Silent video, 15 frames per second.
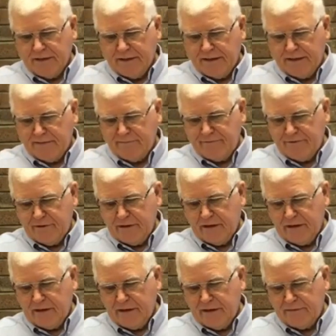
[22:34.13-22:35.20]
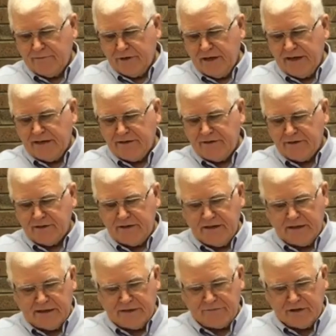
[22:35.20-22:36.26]
ever, uh, ever
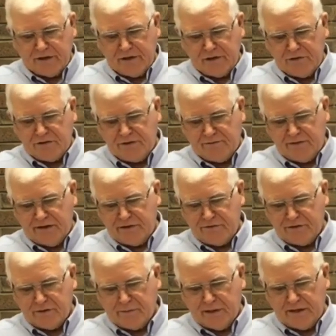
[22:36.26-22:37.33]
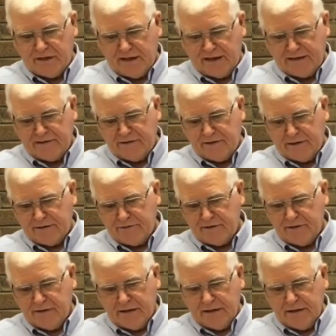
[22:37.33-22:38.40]
hinted at the use of an instrument either as
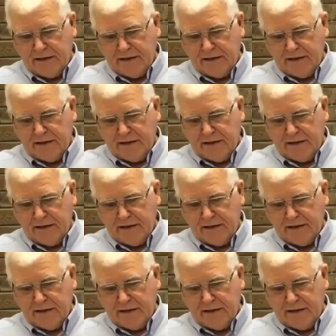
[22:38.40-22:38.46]
an